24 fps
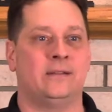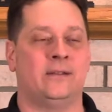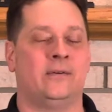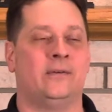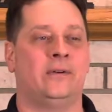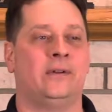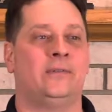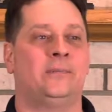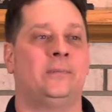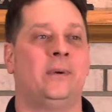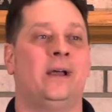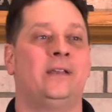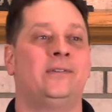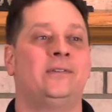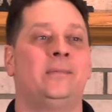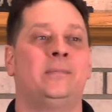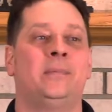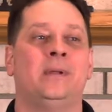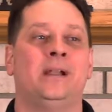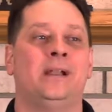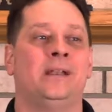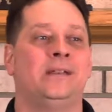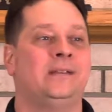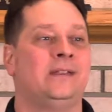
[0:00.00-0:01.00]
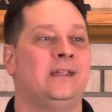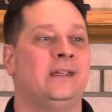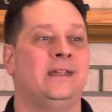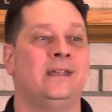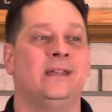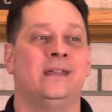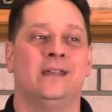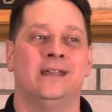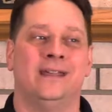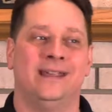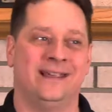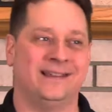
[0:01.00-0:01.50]
The responsibility
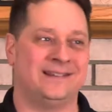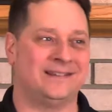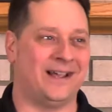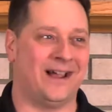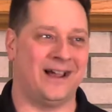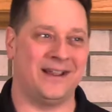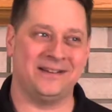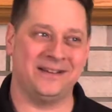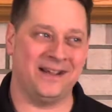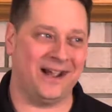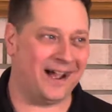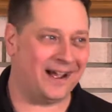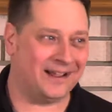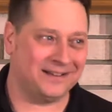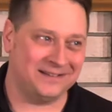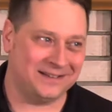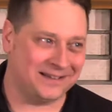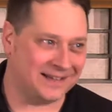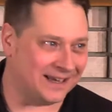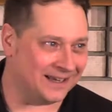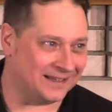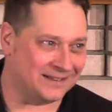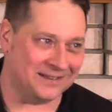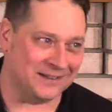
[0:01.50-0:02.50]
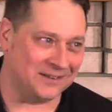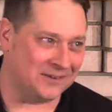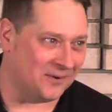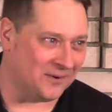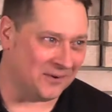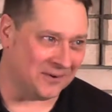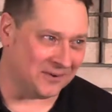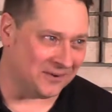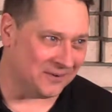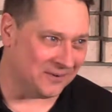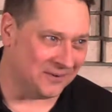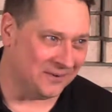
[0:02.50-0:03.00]
is on God to get to
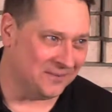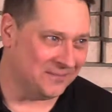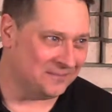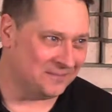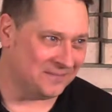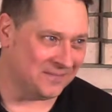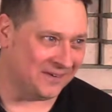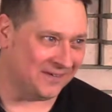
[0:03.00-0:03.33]
know you,